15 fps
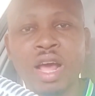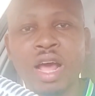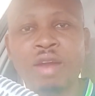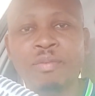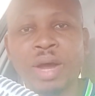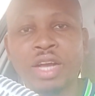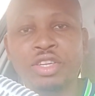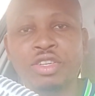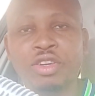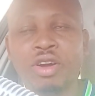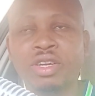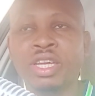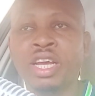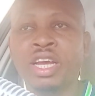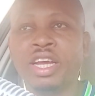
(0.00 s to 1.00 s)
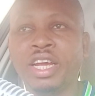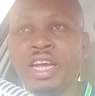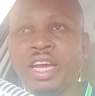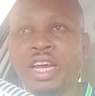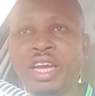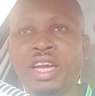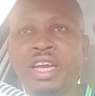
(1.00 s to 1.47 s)
dollar mansion
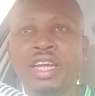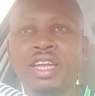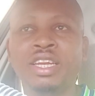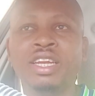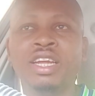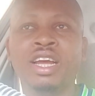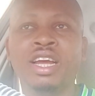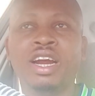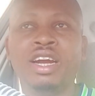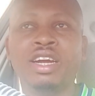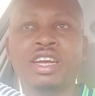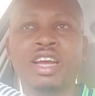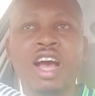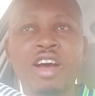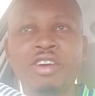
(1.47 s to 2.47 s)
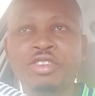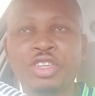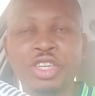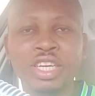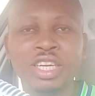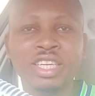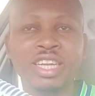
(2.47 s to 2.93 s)
in a
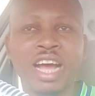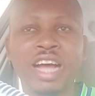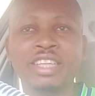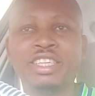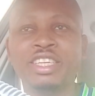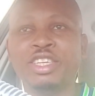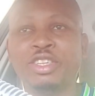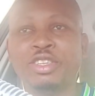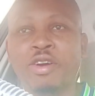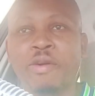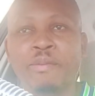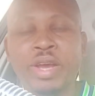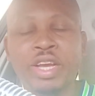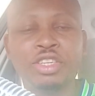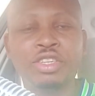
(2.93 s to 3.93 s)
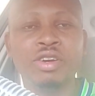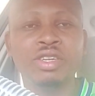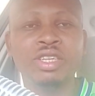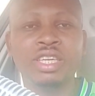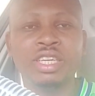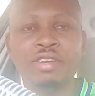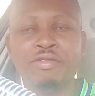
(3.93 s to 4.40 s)
country that is not
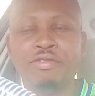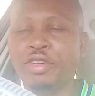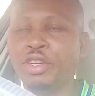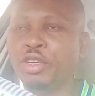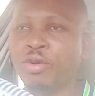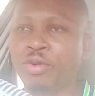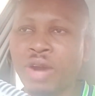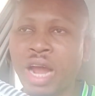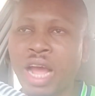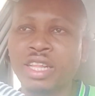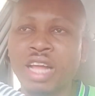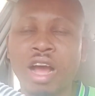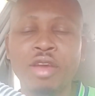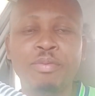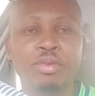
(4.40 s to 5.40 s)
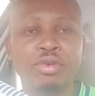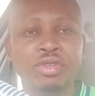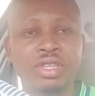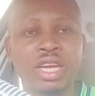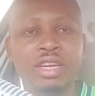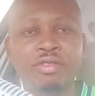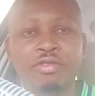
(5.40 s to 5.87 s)
mentioned in the video. Right now, he
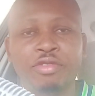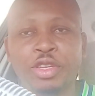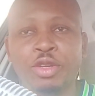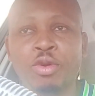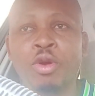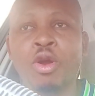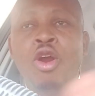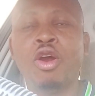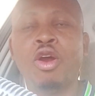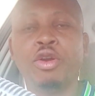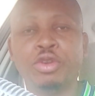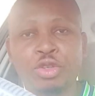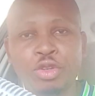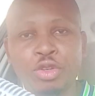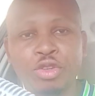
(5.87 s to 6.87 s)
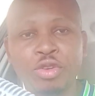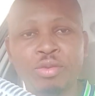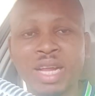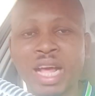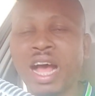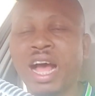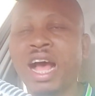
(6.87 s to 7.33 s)
posted the video on
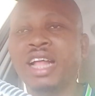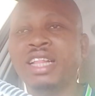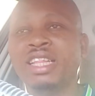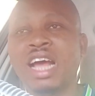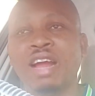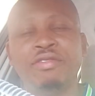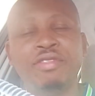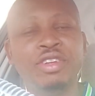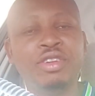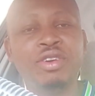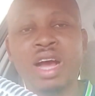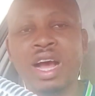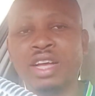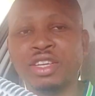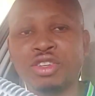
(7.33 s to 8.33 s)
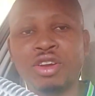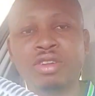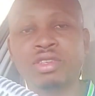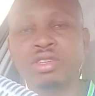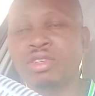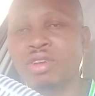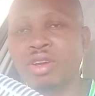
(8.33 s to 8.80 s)
social media, and that video has
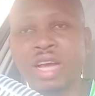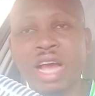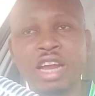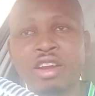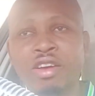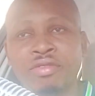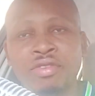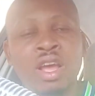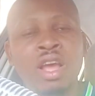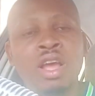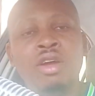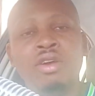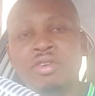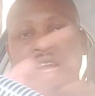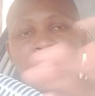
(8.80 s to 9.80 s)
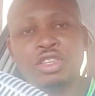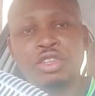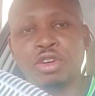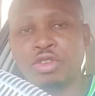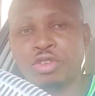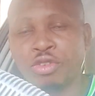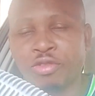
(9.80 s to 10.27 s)
gotten some kind of
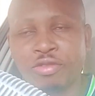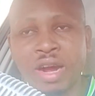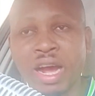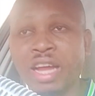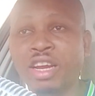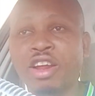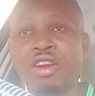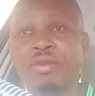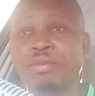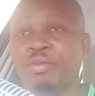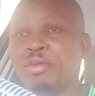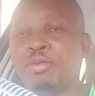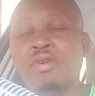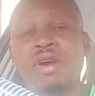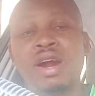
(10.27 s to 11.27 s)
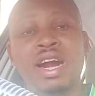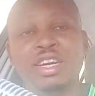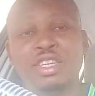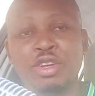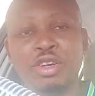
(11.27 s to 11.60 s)
reaction so far. A lot of people are